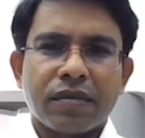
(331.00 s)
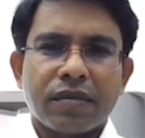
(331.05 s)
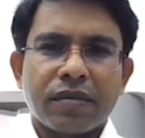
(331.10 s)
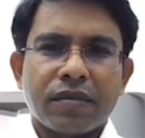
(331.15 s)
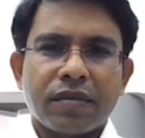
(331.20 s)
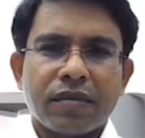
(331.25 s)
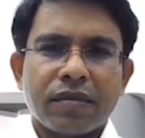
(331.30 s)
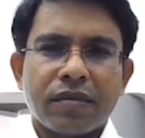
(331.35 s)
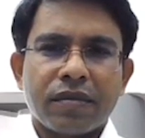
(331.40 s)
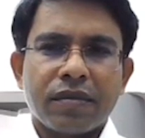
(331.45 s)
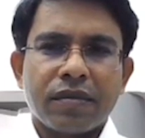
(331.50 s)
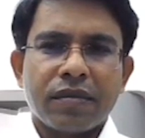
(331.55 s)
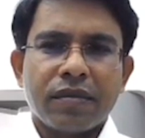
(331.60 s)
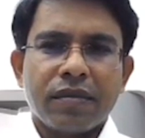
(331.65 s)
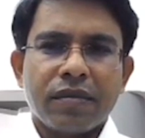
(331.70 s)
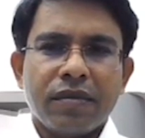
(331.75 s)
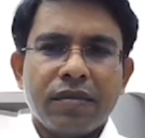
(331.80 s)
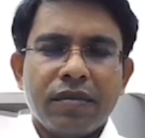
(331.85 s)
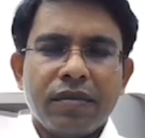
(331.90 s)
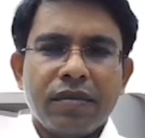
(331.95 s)

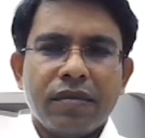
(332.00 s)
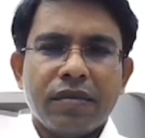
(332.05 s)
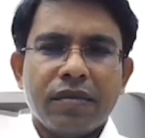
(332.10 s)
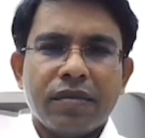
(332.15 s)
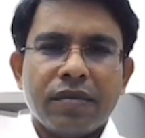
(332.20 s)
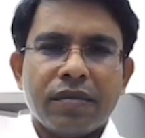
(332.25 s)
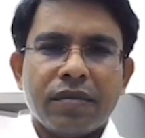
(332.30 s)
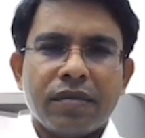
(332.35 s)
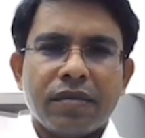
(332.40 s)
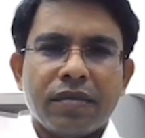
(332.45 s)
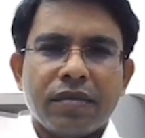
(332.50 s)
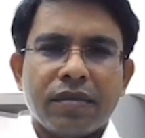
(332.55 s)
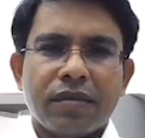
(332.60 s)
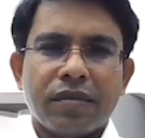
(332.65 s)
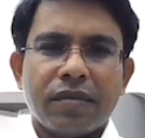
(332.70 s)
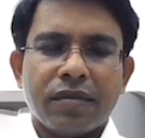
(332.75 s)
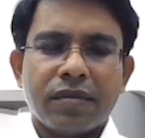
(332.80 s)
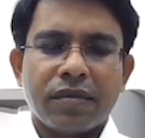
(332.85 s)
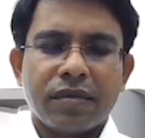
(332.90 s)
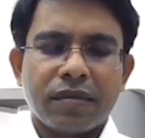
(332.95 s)

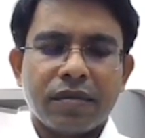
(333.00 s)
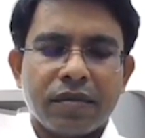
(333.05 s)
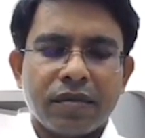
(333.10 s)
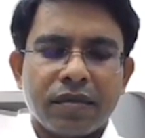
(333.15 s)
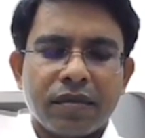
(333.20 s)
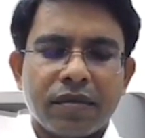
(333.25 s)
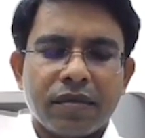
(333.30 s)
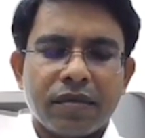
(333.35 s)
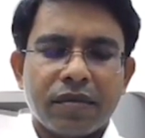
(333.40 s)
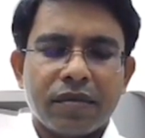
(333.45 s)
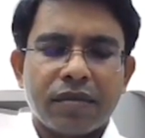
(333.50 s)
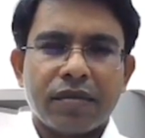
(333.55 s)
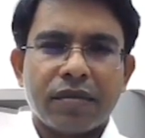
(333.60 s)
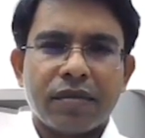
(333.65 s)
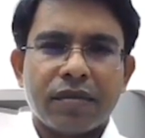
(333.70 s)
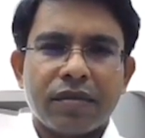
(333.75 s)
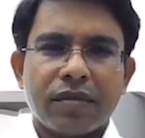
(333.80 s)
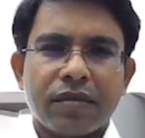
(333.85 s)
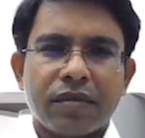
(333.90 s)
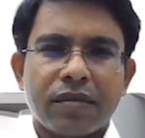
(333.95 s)

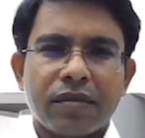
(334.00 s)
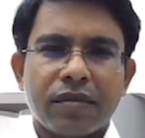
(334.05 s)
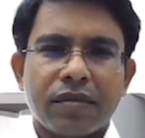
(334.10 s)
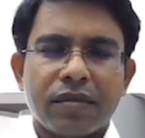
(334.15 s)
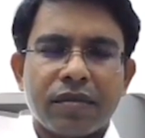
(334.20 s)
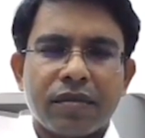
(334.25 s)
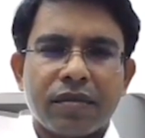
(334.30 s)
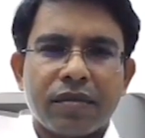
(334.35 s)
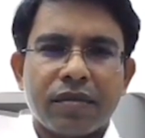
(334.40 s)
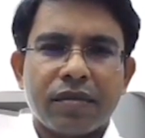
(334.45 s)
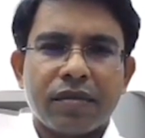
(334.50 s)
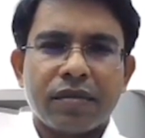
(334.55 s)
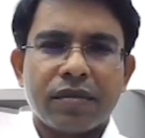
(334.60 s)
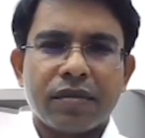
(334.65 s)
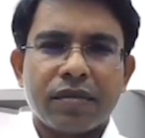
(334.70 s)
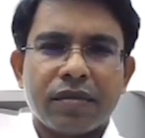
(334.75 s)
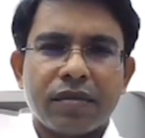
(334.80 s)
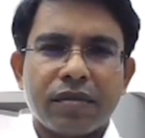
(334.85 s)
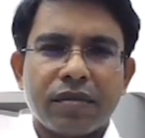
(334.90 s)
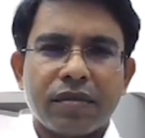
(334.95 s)

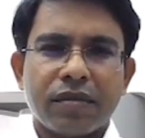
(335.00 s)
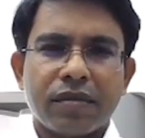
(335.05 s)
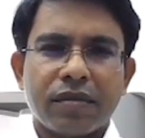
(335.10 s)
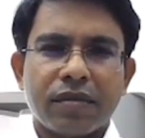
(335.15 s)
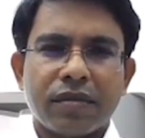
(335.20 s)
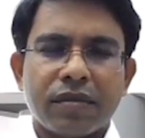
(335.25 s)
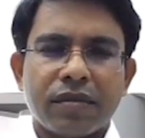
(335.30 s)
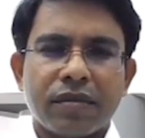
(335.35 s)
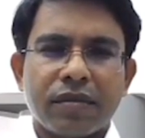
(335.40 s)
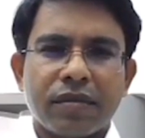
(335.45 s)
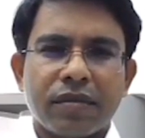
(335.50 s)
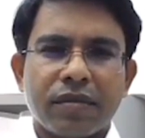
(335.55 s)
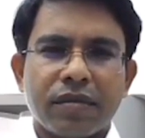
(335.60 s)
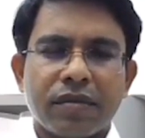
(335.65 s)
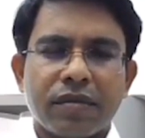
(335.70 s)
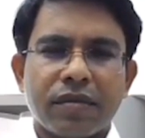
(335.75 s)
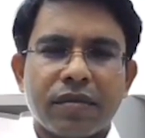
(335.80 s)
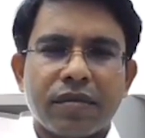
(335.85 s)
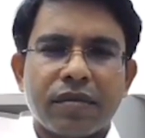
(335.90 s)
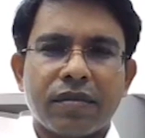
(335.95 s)

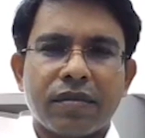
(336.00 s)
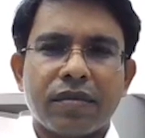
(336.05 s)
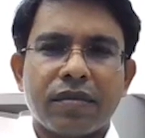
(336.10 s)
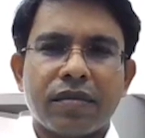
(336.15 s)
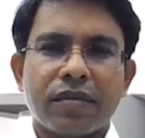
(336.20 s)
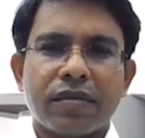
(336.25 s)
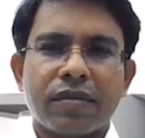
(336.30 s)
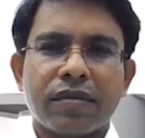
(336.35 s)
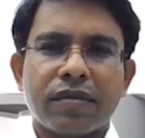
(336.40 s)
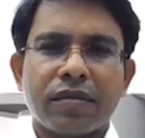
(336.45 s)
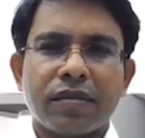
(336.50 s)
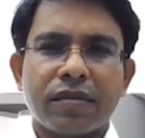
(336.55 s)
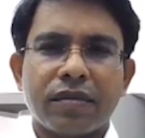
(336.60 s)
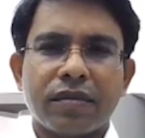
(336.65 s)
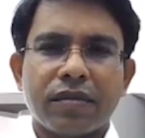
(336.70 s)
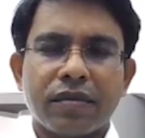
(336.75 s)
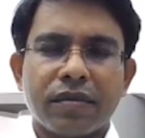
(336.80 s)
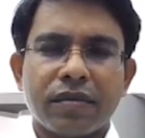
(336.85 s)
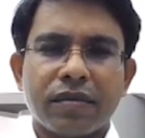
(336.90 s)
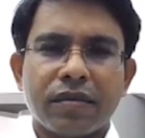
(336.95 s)

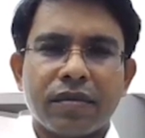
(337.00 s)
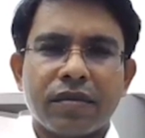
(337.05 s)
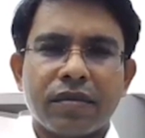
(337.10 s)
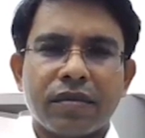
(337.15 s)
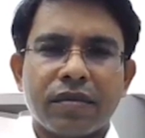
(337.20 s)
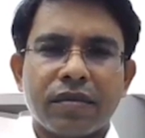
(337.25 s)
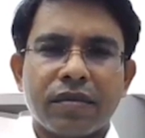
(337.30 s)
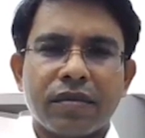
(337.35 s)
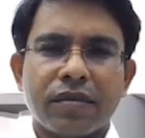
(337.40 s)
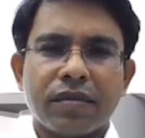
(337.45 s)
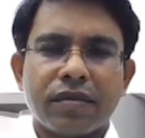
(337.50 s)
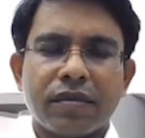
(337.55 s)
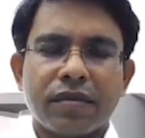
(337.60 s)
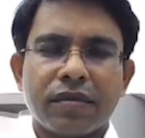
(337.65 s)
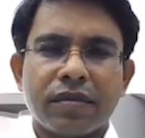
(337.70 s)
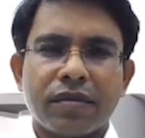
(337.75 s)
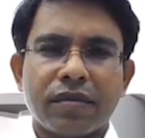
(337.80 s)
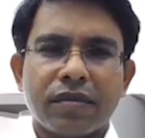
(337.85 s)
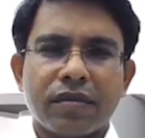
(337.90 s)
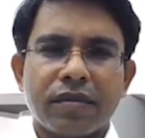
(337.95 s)

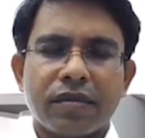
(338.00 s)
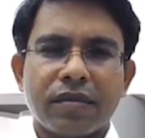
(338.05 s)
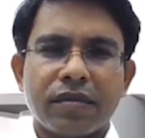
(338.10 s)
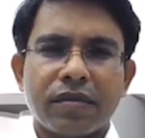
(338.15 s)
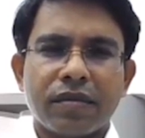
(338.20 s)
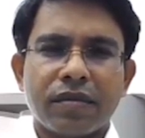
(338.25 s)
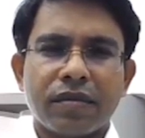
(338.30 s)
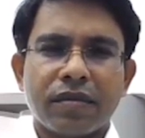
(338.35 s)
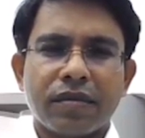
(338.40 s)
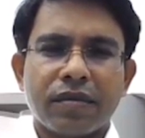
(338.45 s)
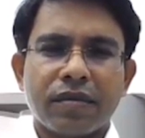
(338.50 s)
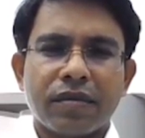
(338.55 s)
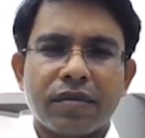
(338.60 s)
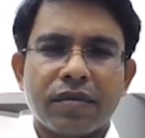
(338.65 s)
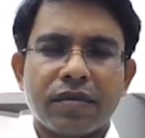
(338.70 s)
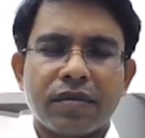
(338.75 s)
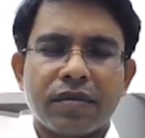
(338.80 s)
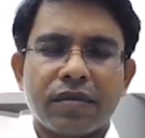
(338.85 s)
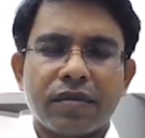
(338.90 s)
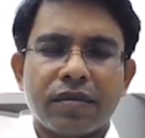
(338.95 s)
No words are spoken by the person on screen.